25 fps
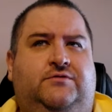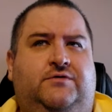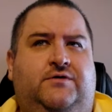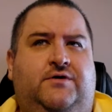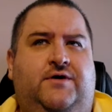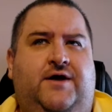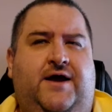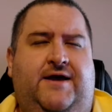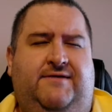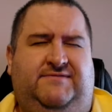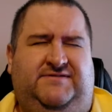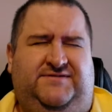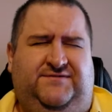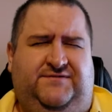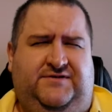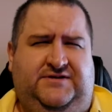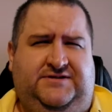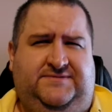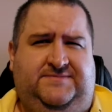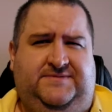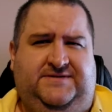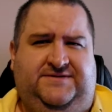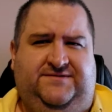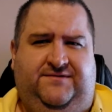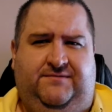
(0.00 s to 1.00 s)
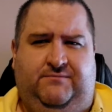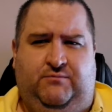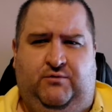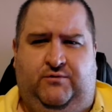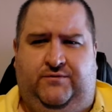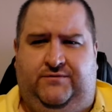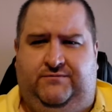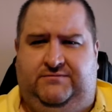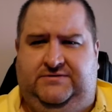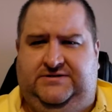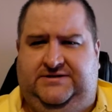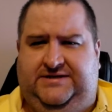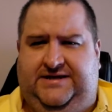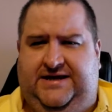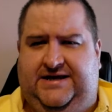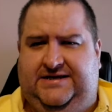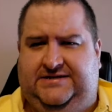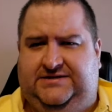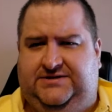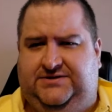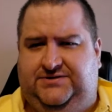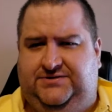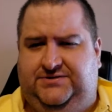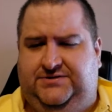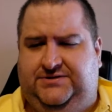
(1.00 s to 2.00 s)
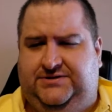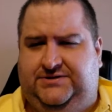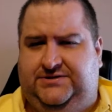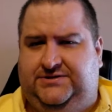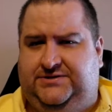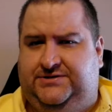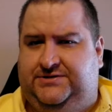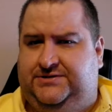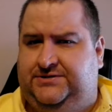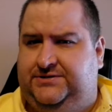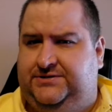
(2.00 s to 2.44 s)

it was a very specific board. It was the Asus